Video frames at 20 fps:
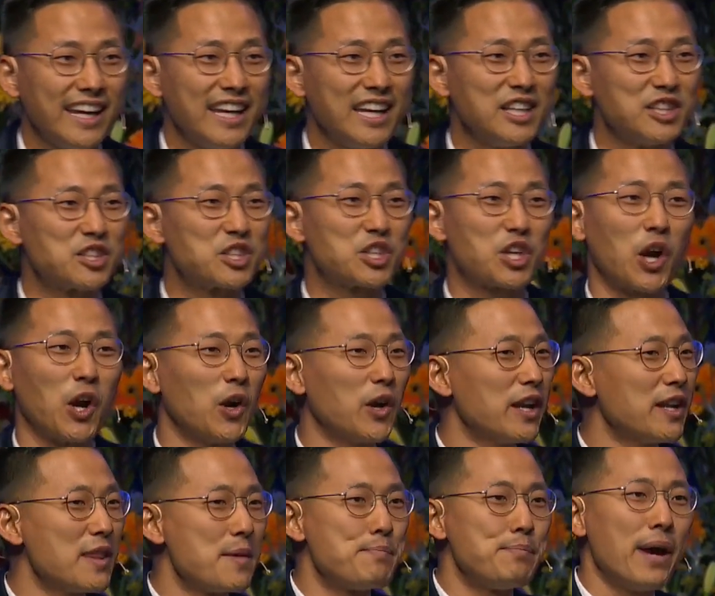He's
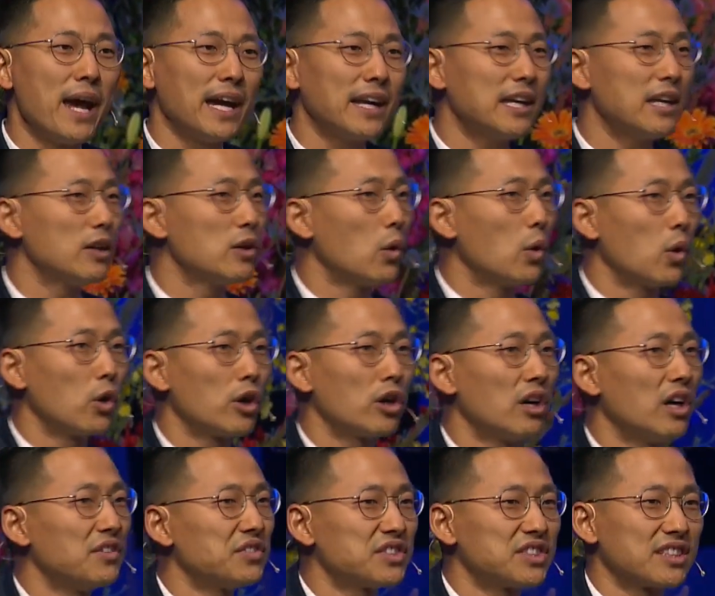turning the pecking order
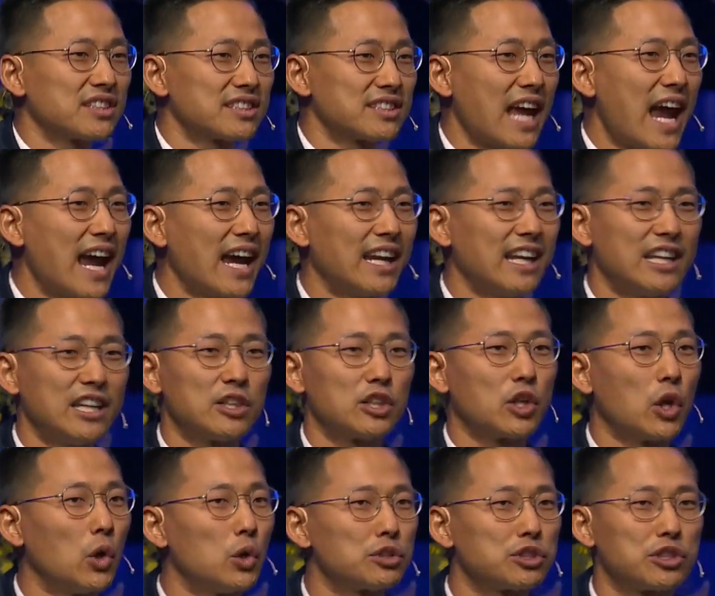of society and
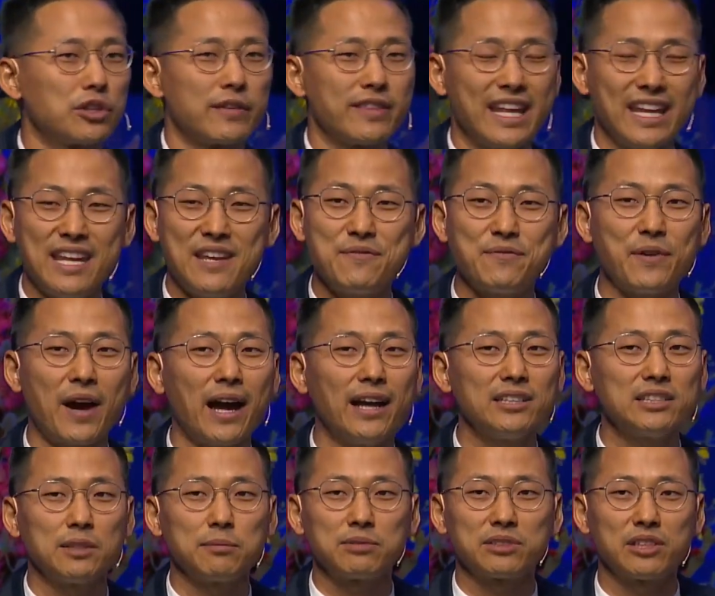culture that he
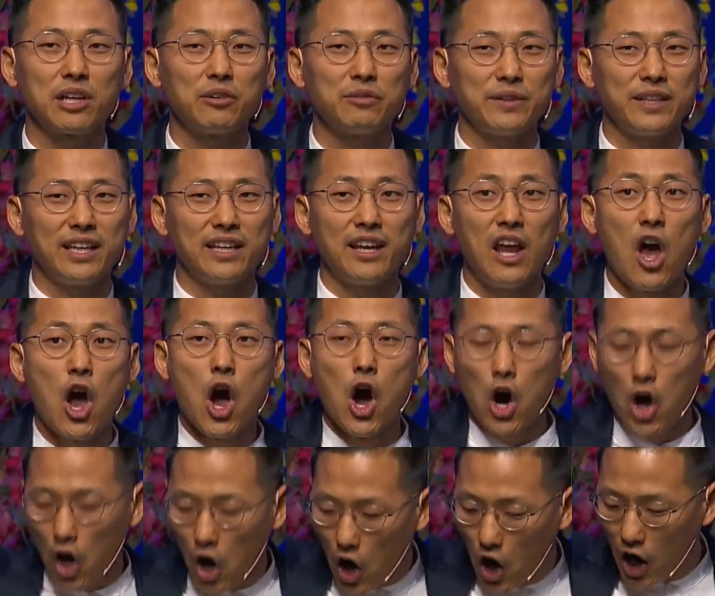finds himself in
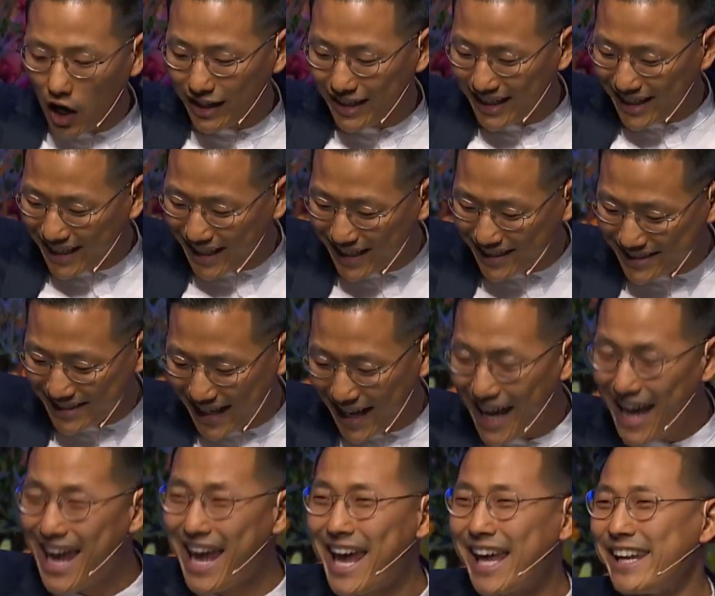on its
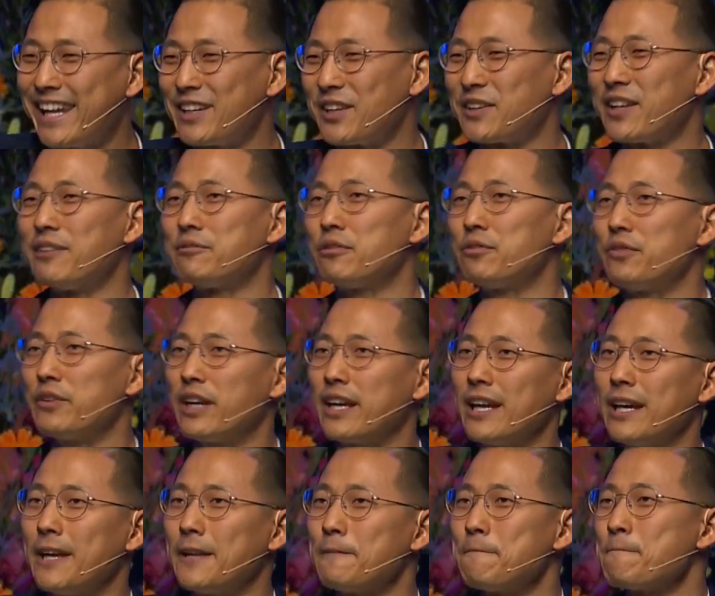head. And I'll never
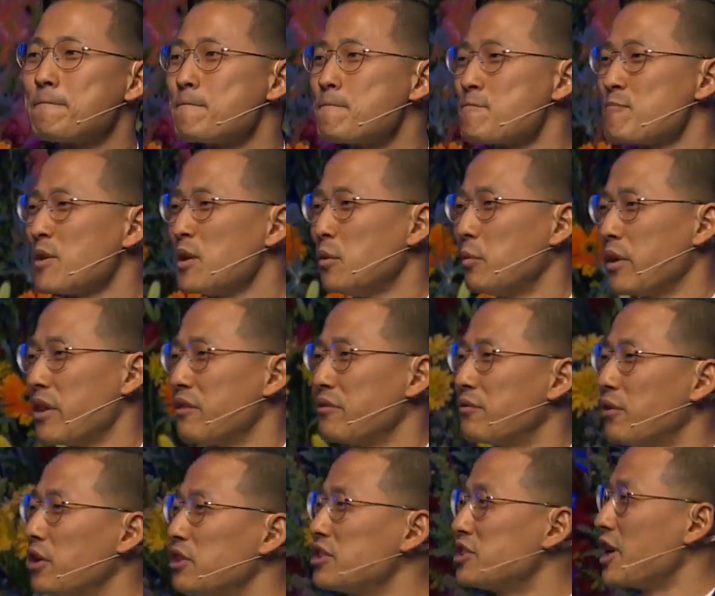forget, one of the
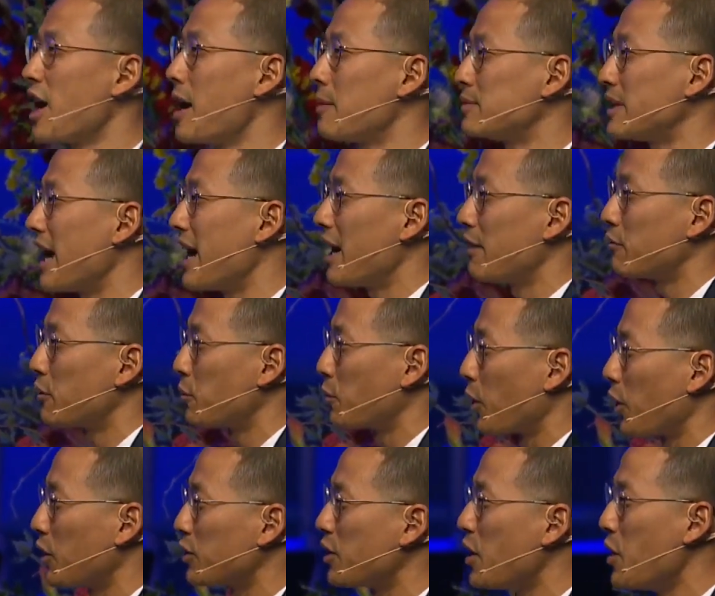first jobs I ever
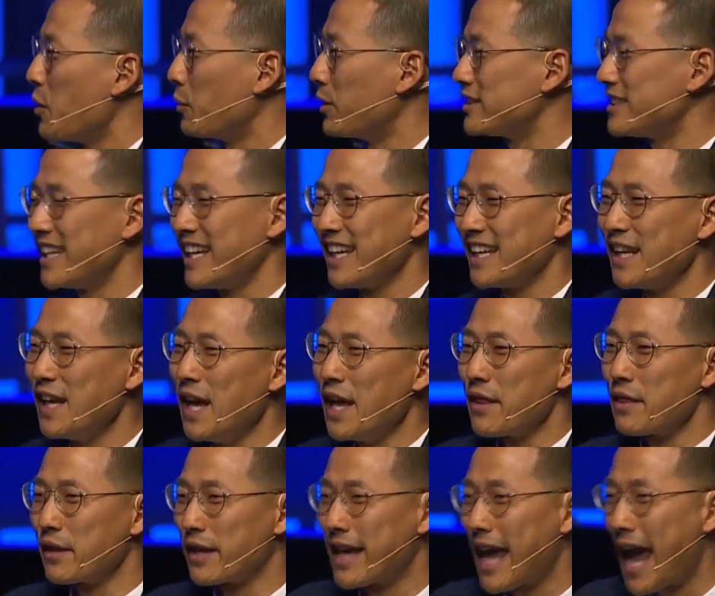worked was in
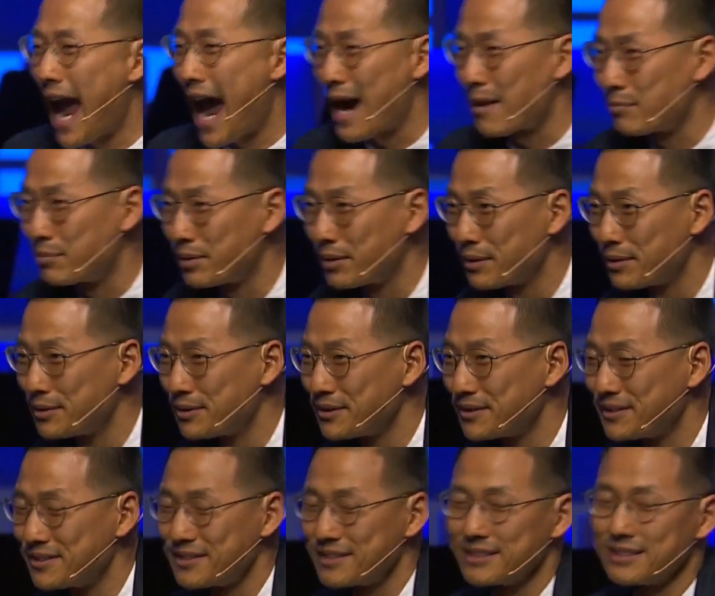The Gap.
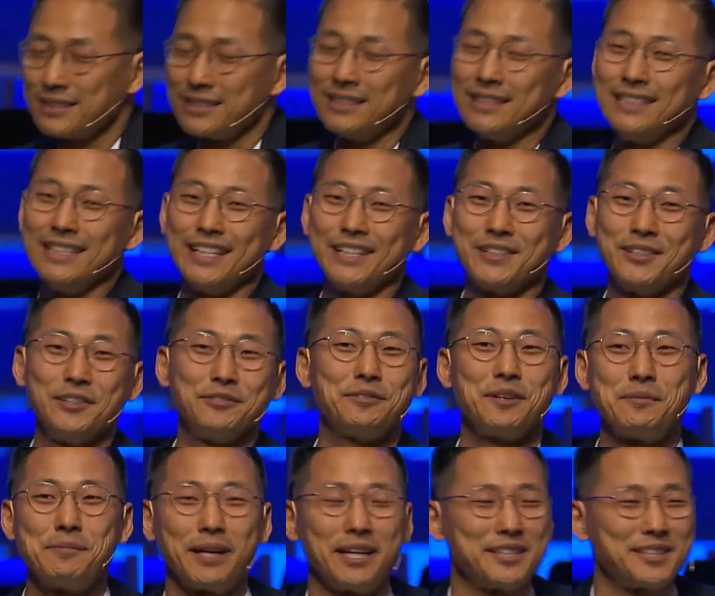I don't know if
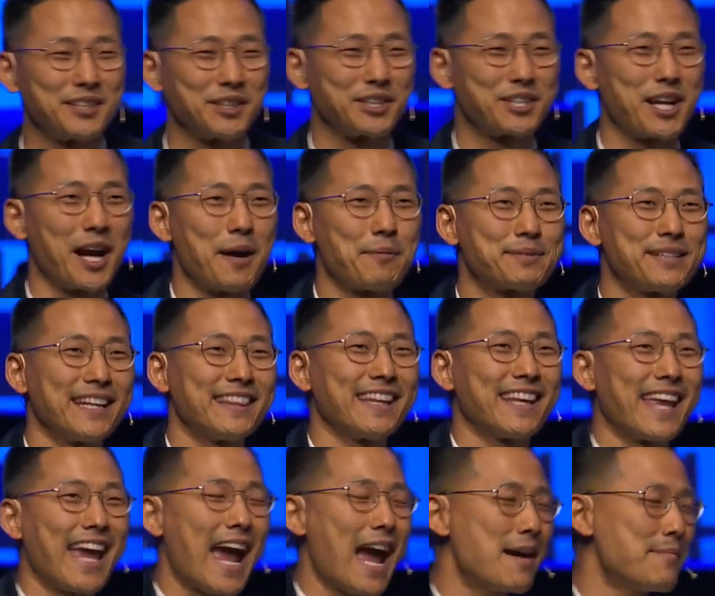anybody still shops at The
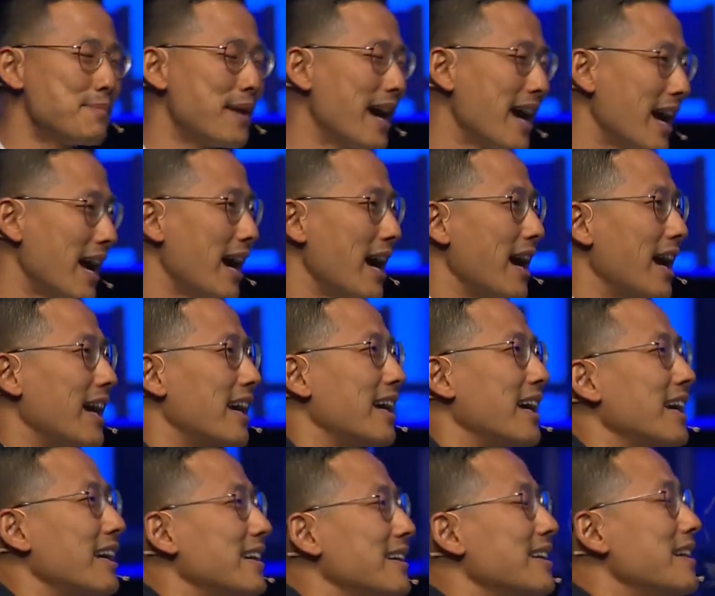Gap.
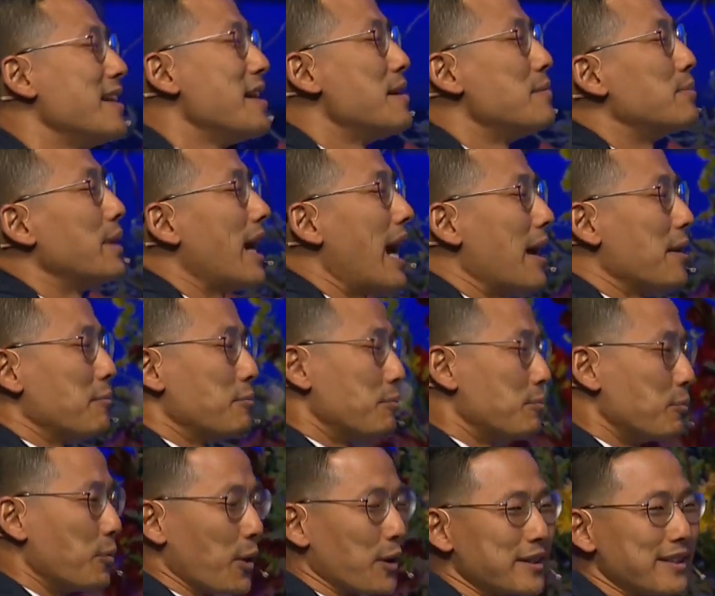But I
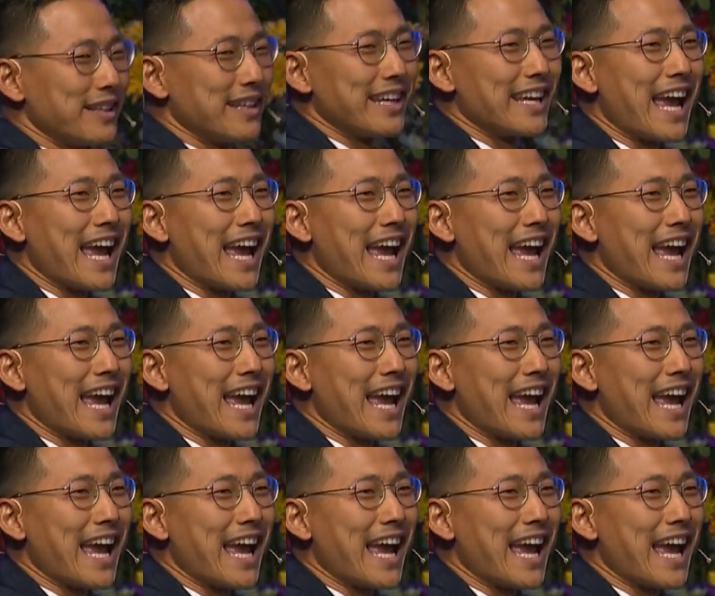worked in The